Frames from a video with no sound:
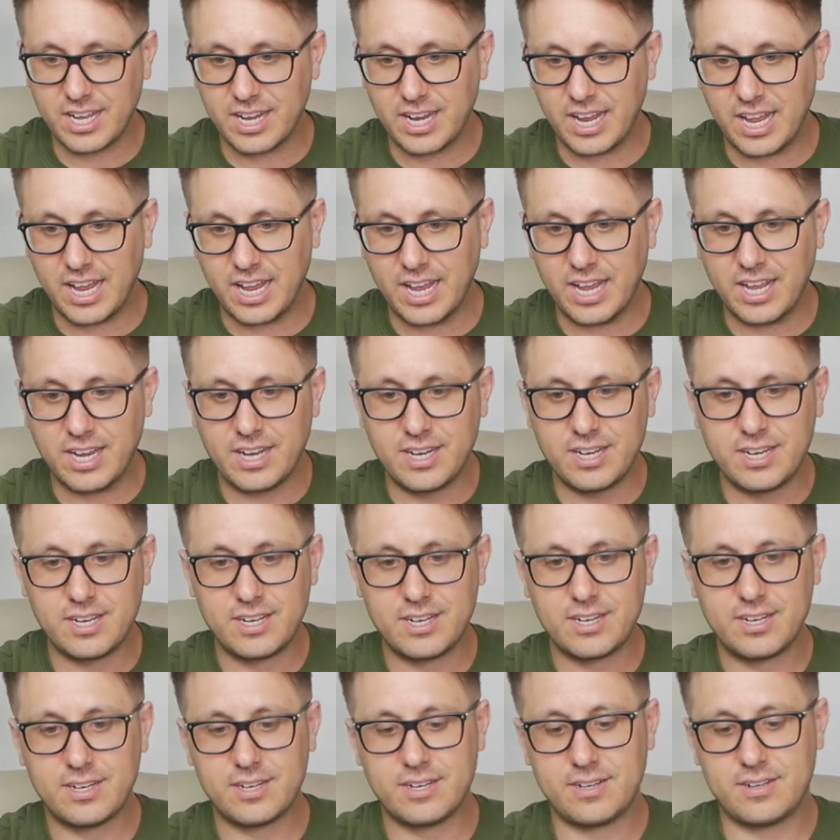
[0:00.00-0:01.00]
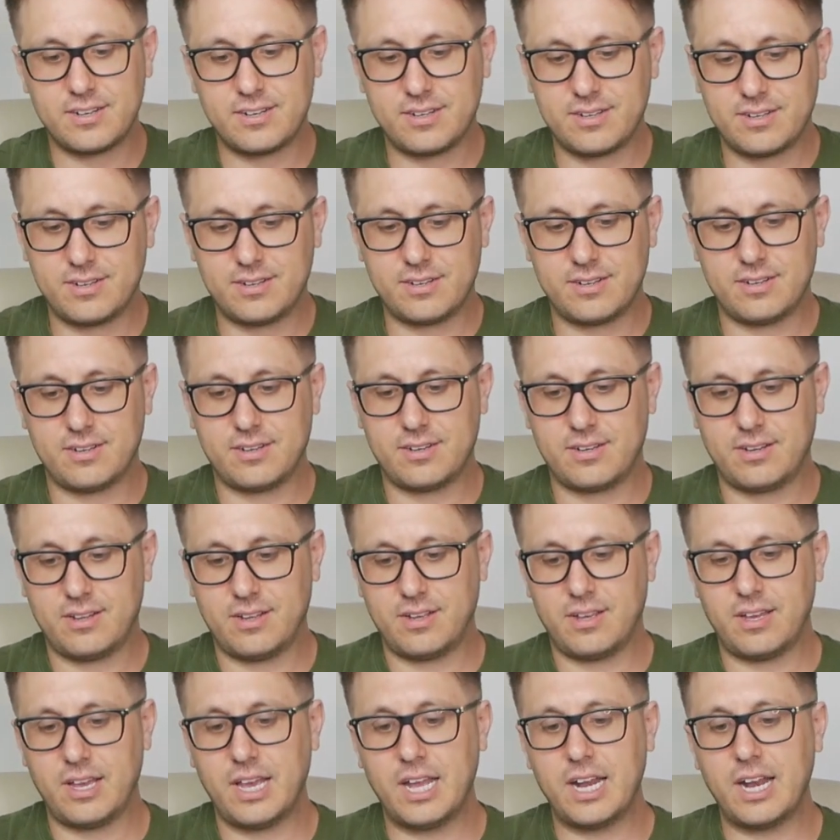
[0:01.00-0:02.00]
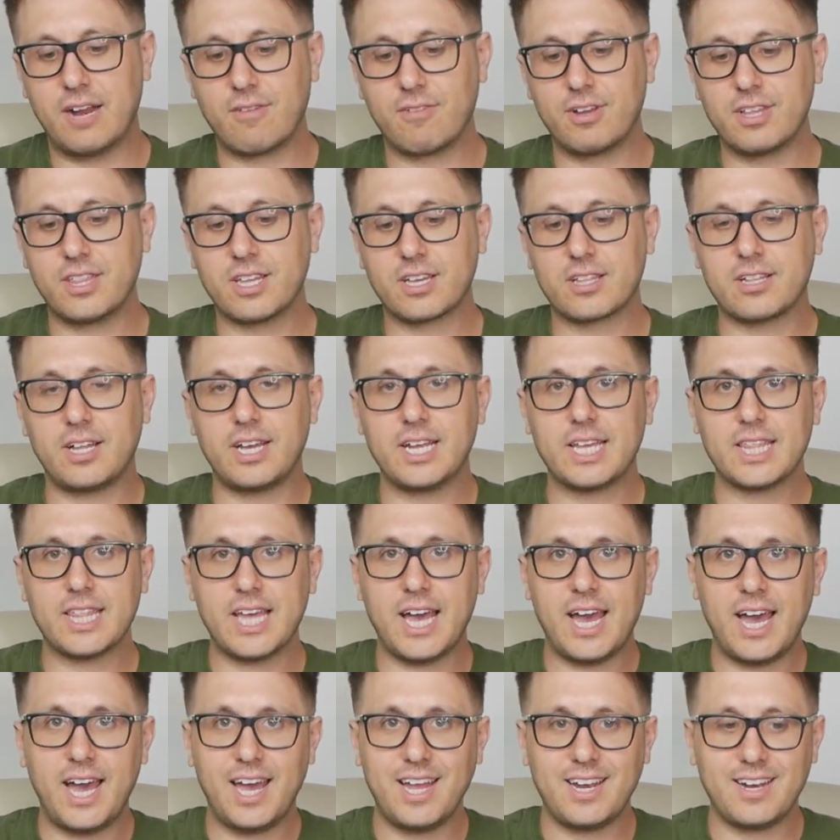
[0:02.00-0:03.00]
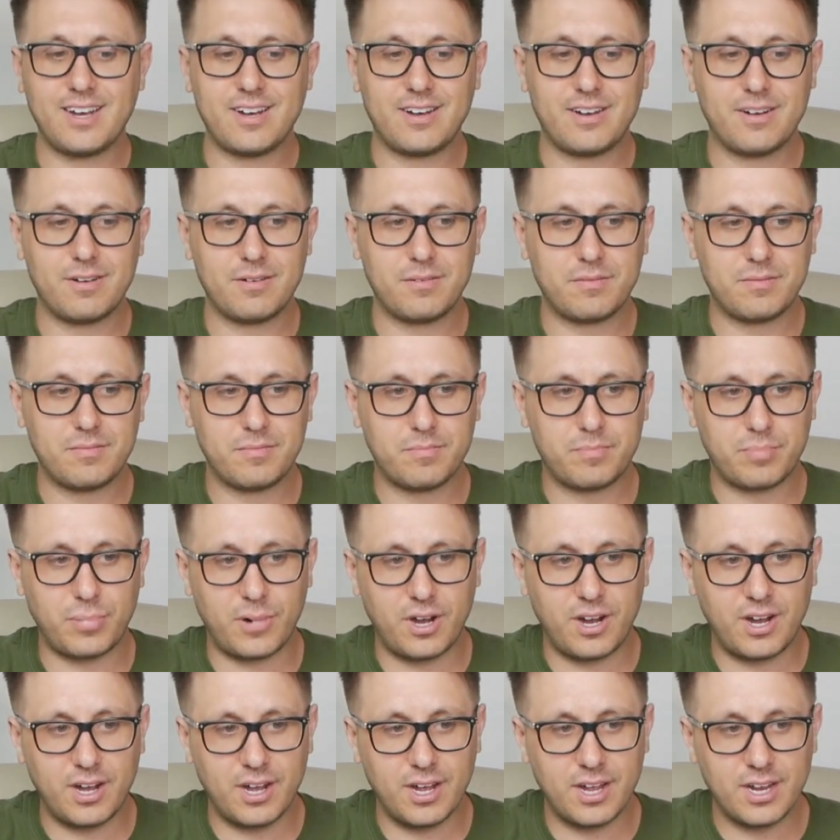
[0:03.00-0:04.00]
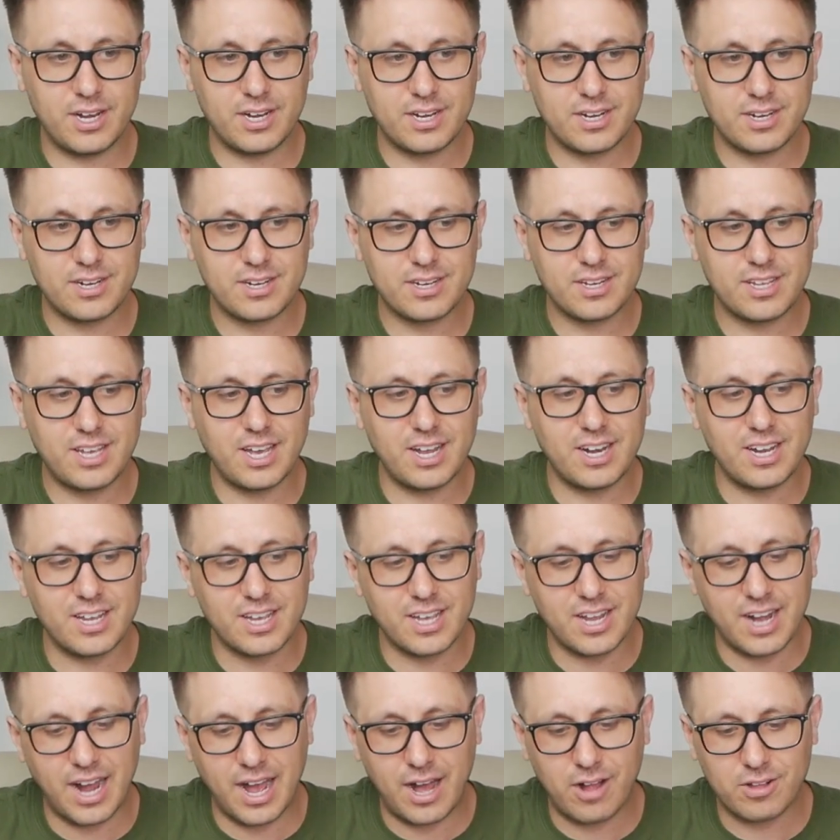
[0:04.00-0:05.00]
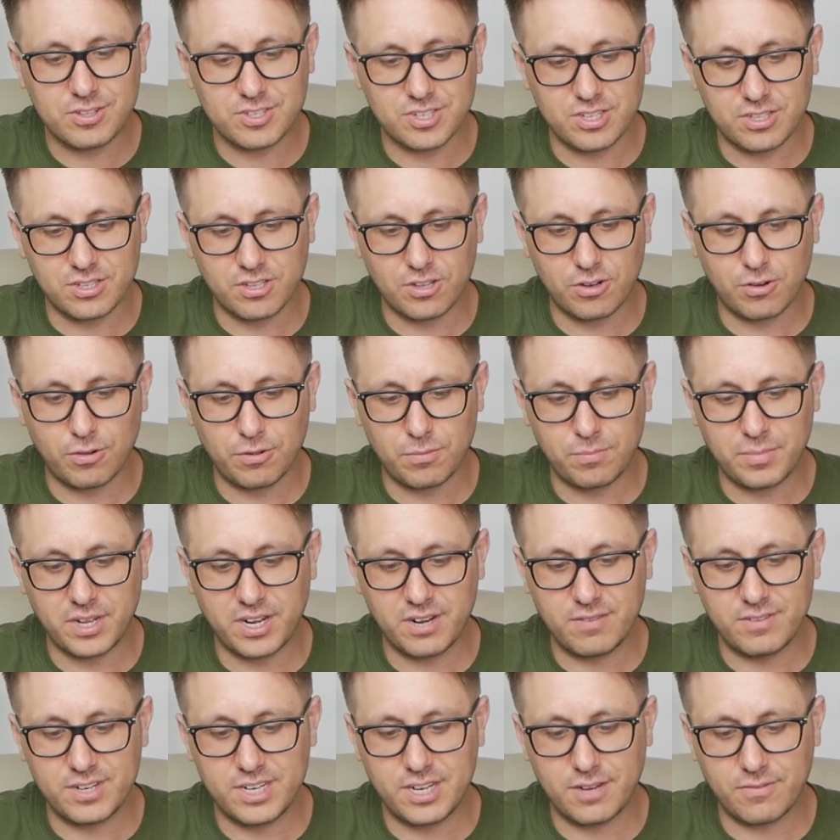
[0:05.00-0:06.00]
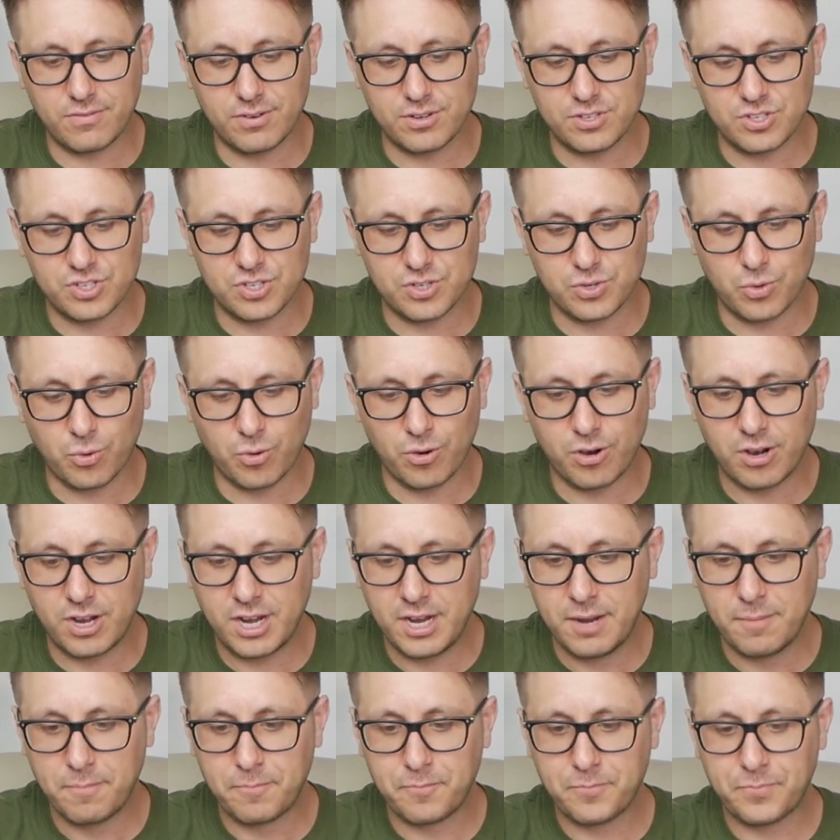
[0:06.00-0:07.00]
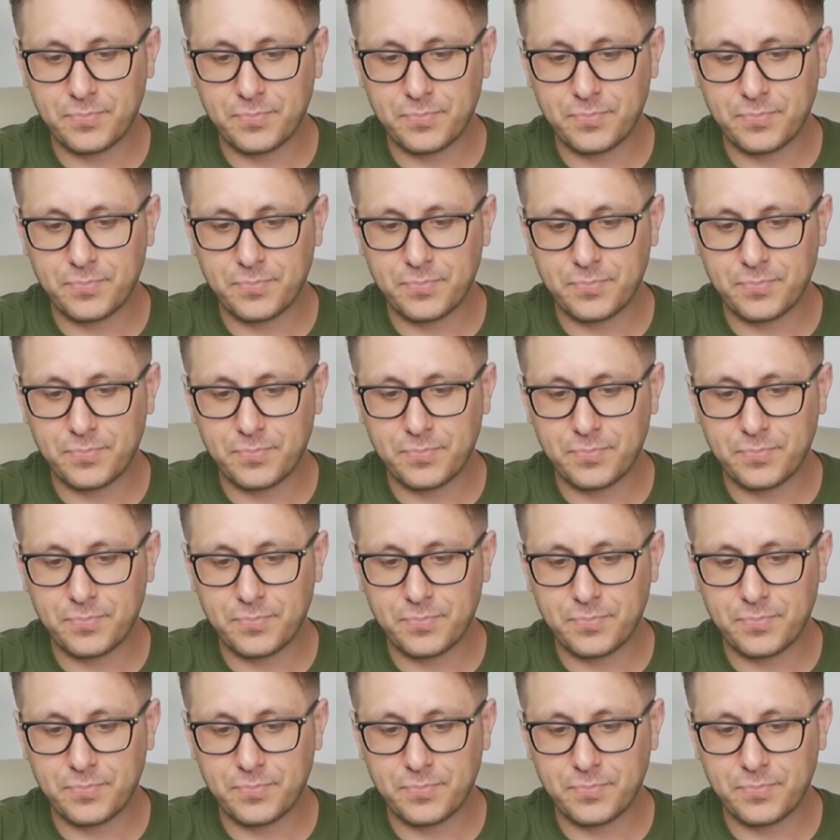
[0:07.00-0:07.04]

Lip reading: it in and everything like that, but getting it out's a little bit of a different story.